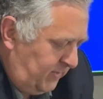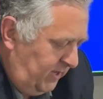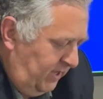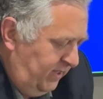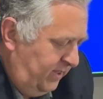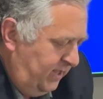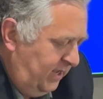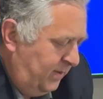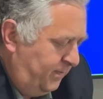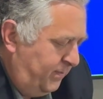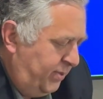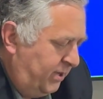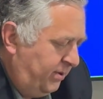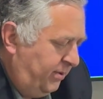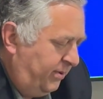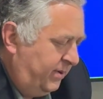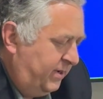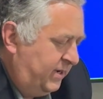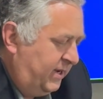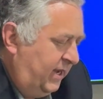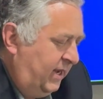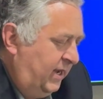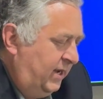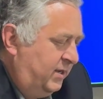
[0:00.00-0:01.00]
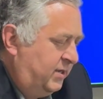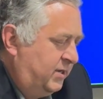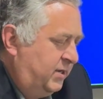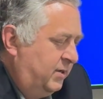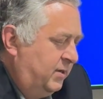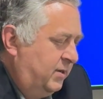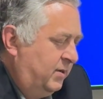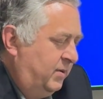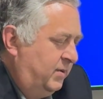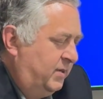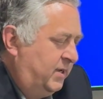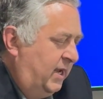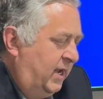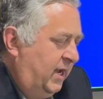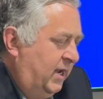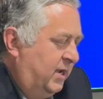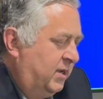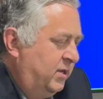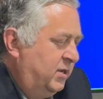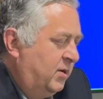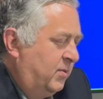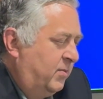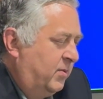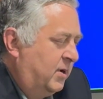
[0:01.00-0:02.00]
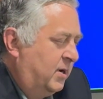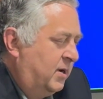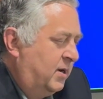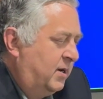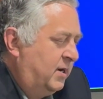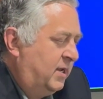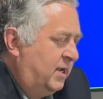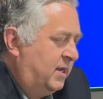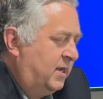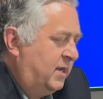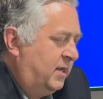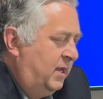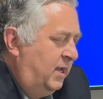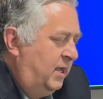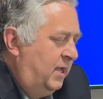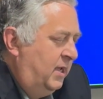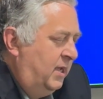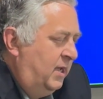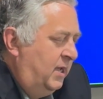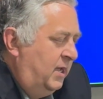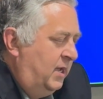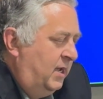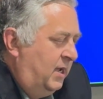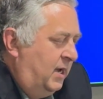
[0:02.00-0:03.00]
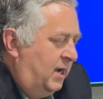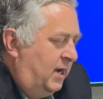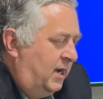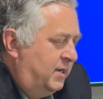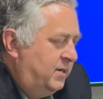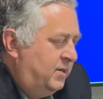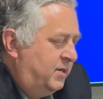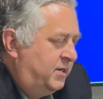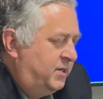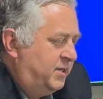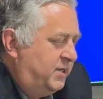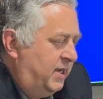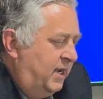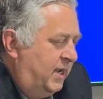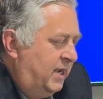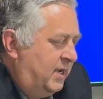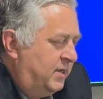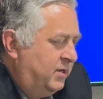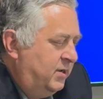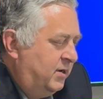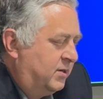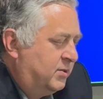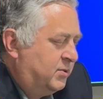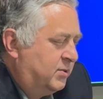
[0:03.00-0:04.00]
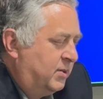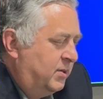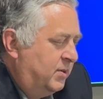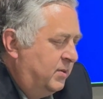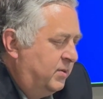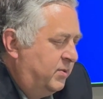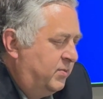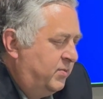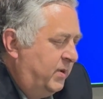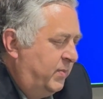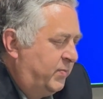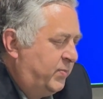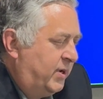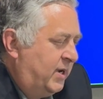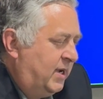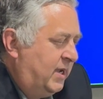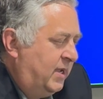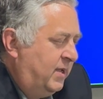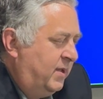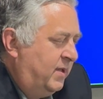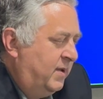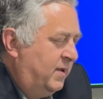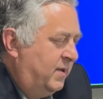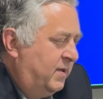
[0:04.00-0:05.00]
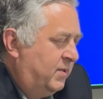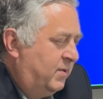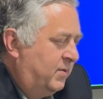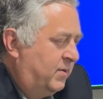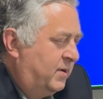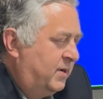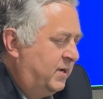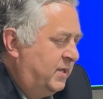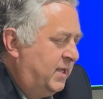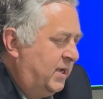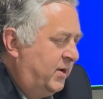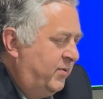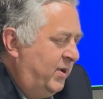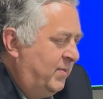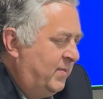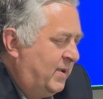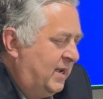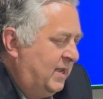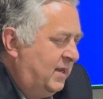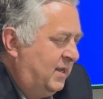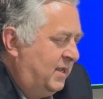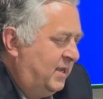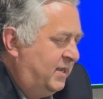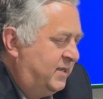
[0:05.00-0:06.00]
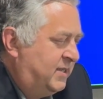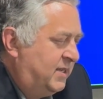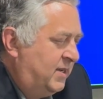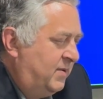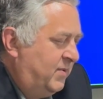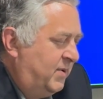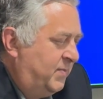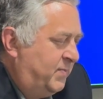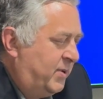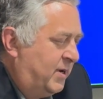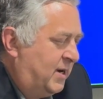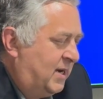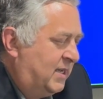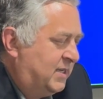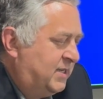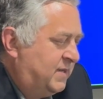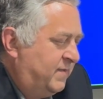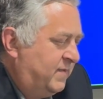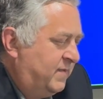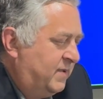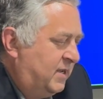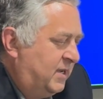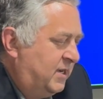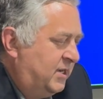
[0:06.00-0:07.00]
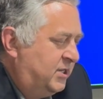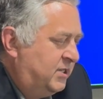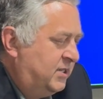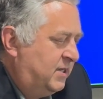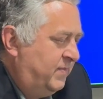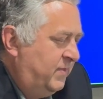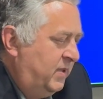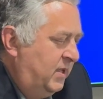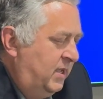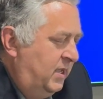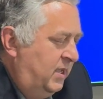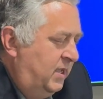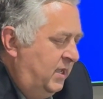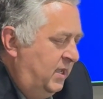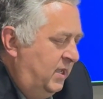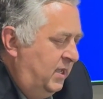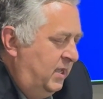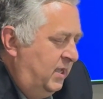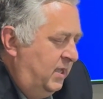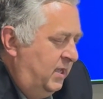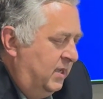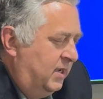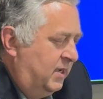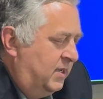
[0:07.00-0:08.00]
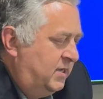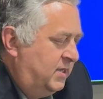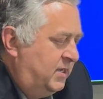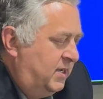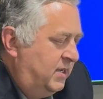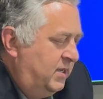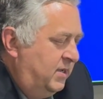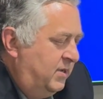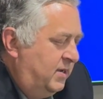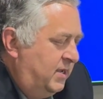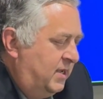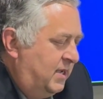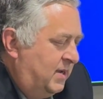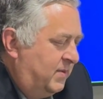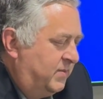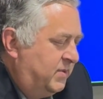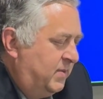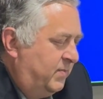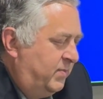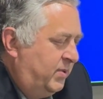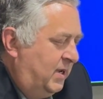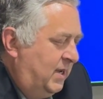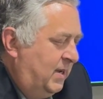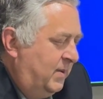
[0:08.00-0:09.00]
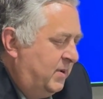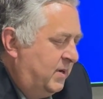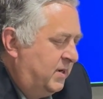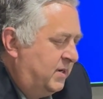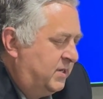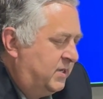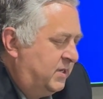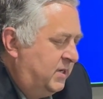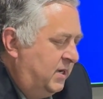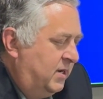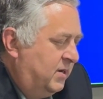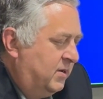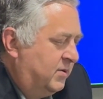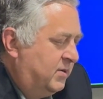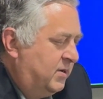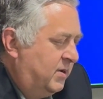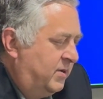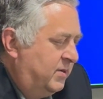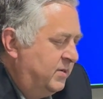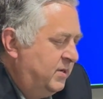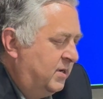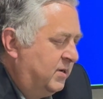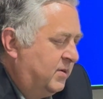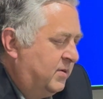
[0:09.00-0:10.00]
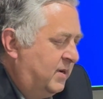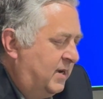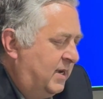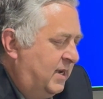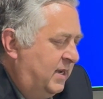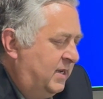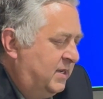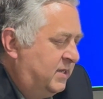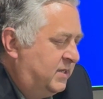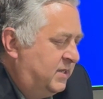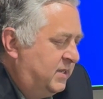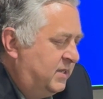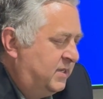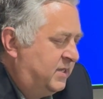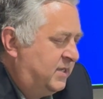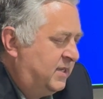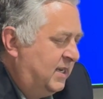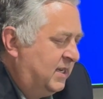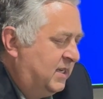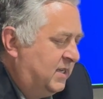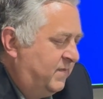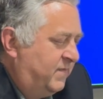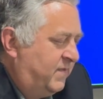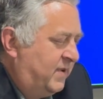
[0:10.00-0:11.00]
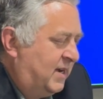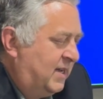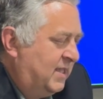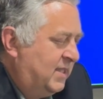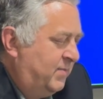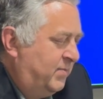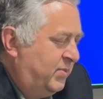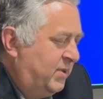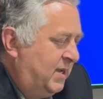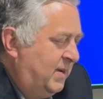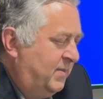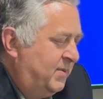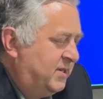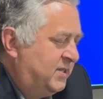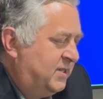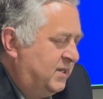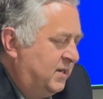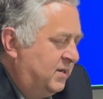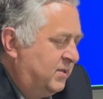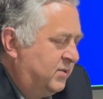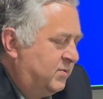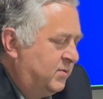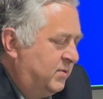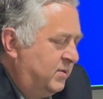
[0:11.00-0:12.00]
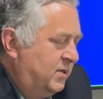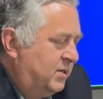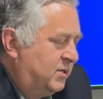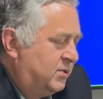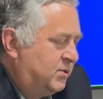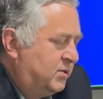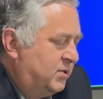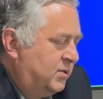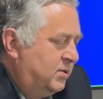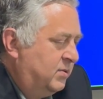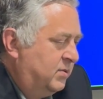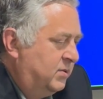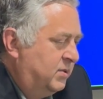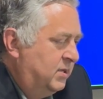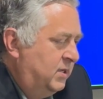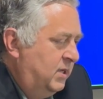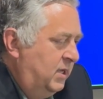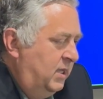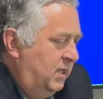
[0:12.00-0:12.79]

the ability to take in your word and understand your truth. We pray, Lord, that we might listen with positive volition, continue to help the believers here grow in your grace, and sanctify the believers here through your truth,